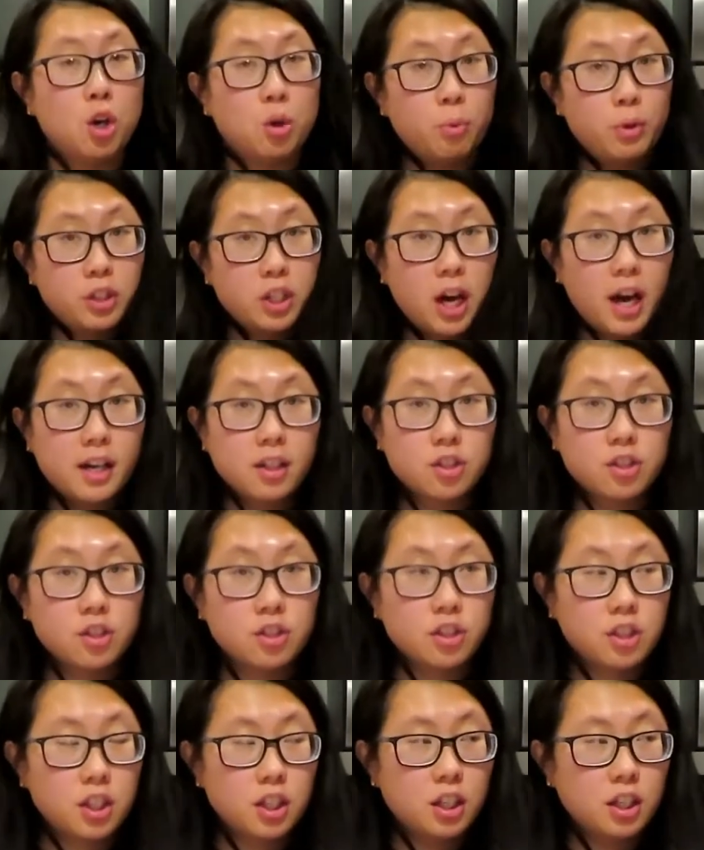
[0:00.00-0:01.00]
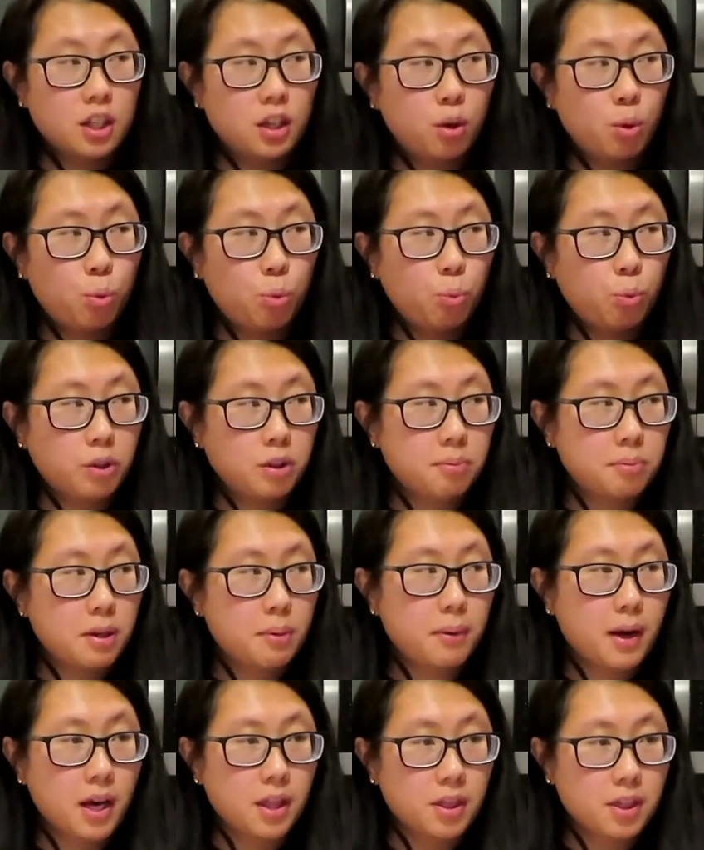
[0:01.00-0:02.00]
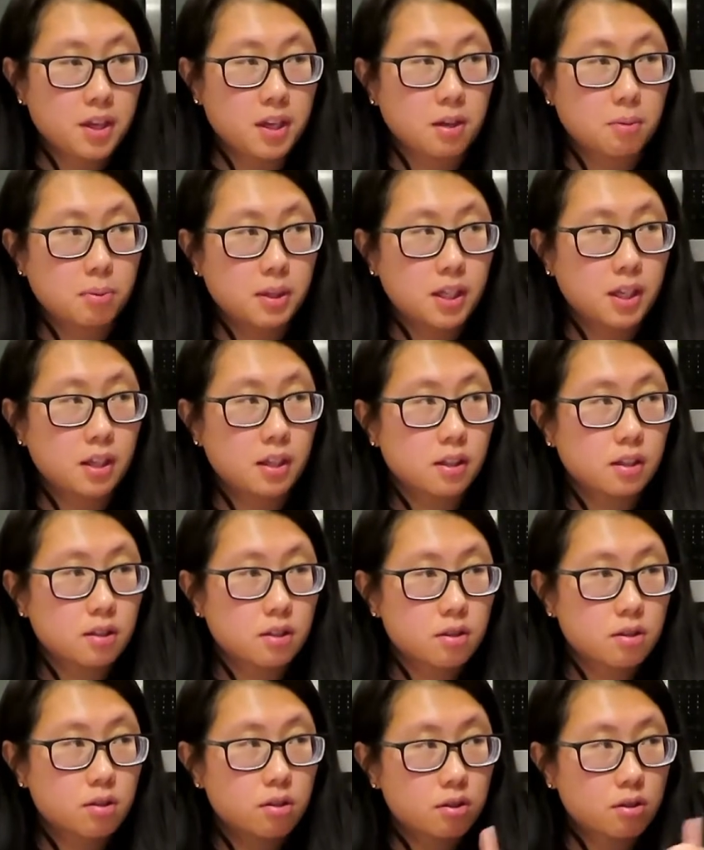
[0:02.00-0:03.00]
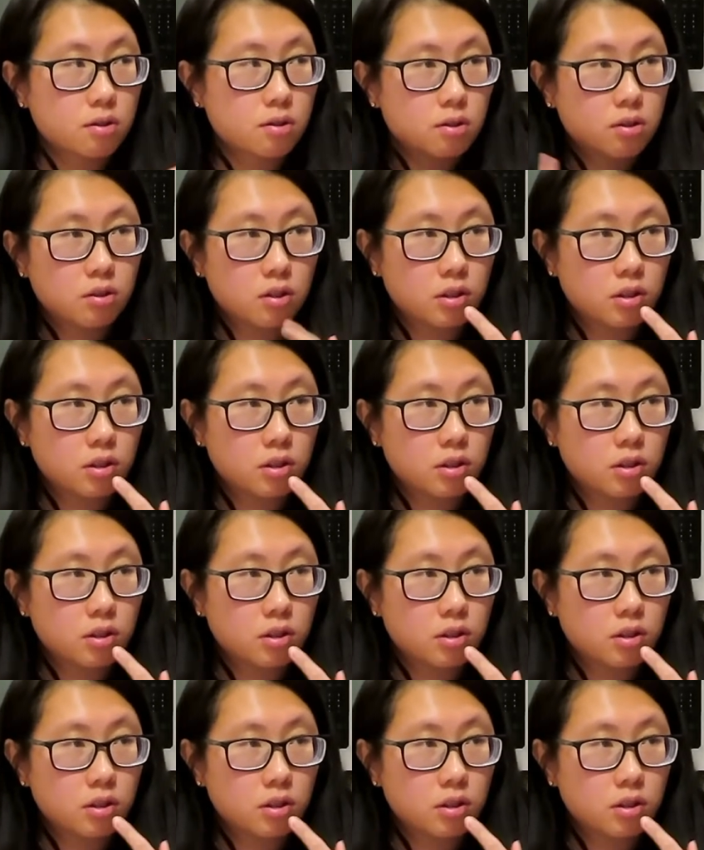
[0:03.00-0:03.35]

Which actually wouldn't be a bad thing because